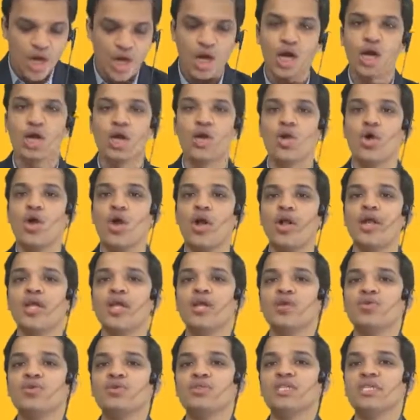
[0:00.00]

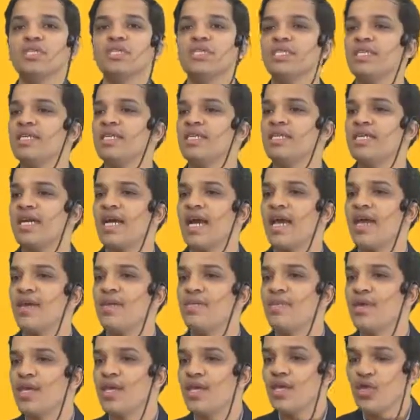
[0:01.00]
According to
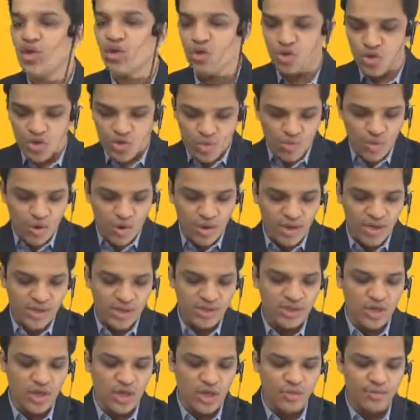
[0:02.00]
just-in-time, EOQ model
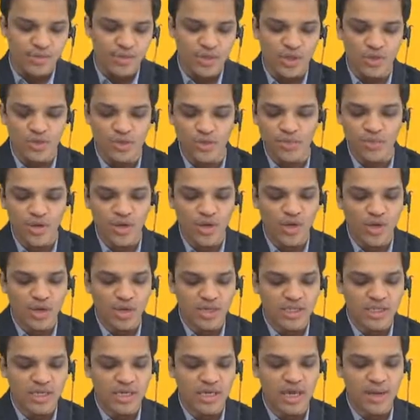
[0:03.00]
is obsolete
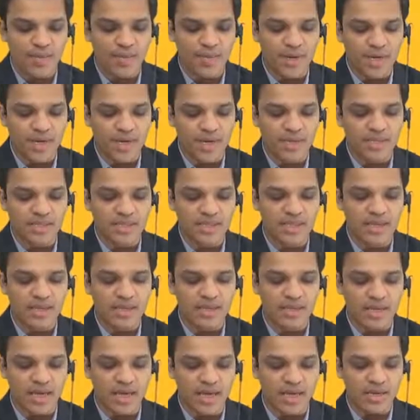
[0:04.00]
because it abandons
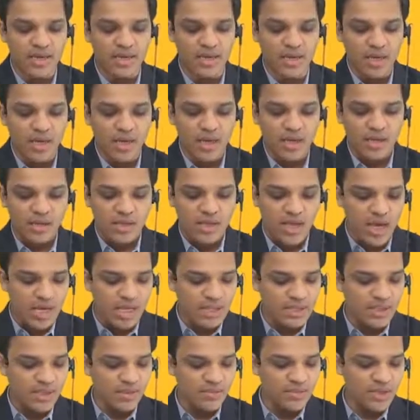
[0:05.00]
and that the
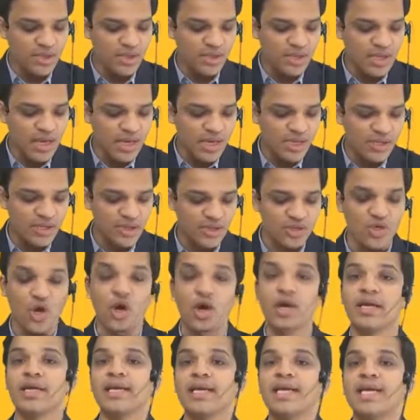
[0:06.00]
assumption that
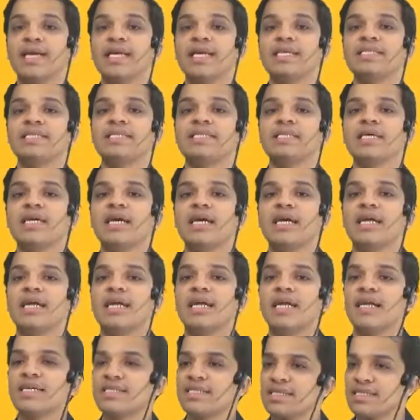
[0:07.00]
stock is
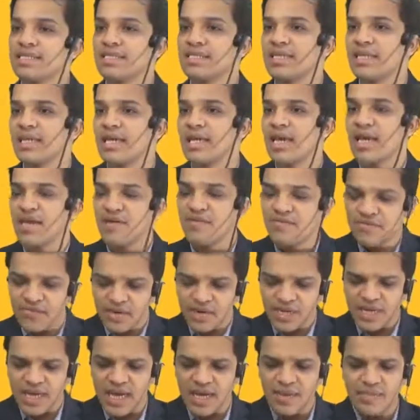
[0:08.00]
necessary.
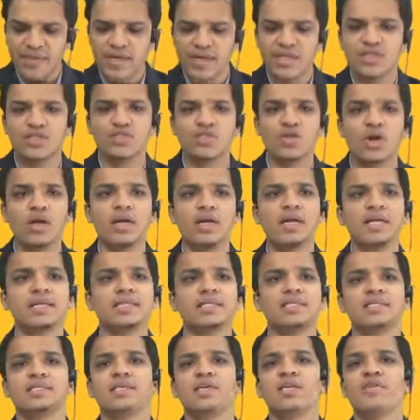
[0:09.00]
Every time it is not
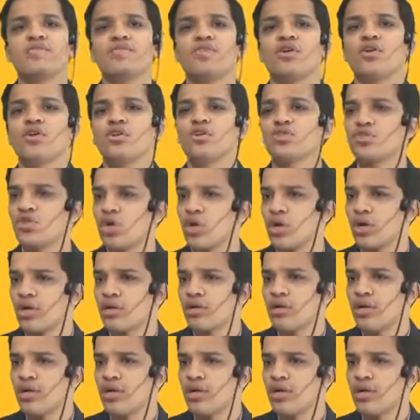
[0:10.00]
necessary for your stock.